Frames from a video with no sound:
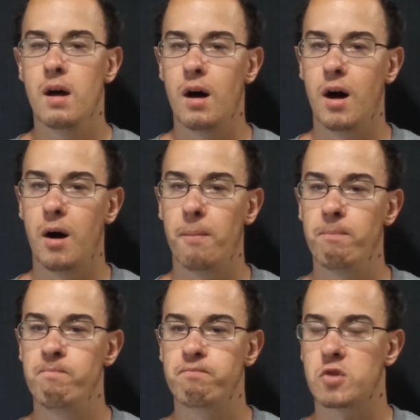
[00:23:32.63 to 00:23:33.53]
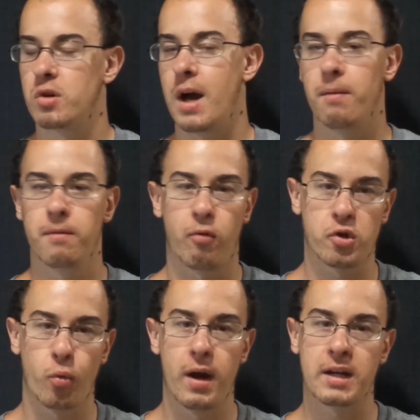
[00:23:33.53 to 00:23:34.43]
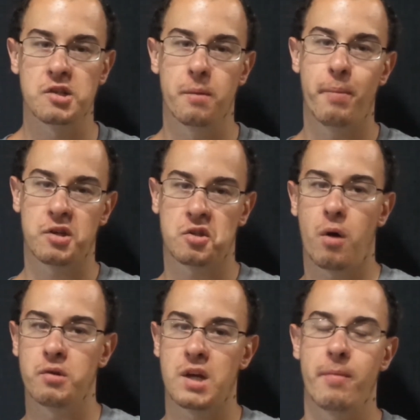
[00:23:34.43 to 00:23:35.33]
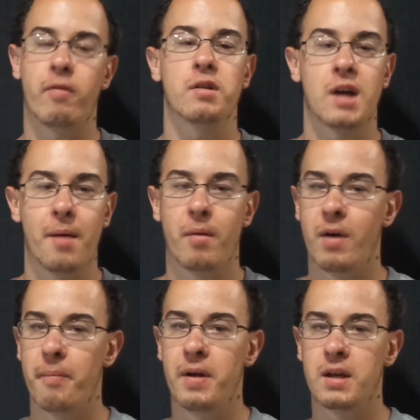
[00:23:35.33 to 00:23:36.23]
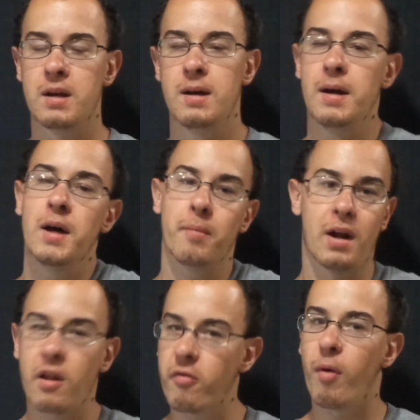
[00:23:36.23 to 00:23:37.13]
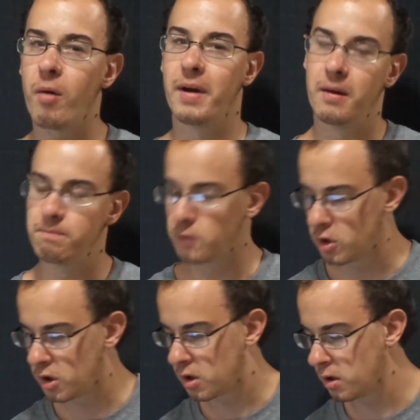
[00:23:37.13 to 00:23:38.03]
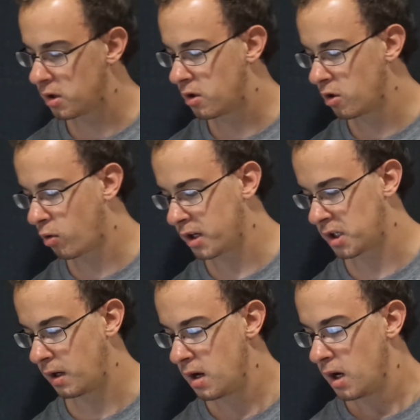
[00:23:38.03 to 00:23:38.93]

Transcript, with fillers: Um, so yeah, Force Awakens, best Star Wars game of all time in my opinion. But I love them all, man. Good, good, good question.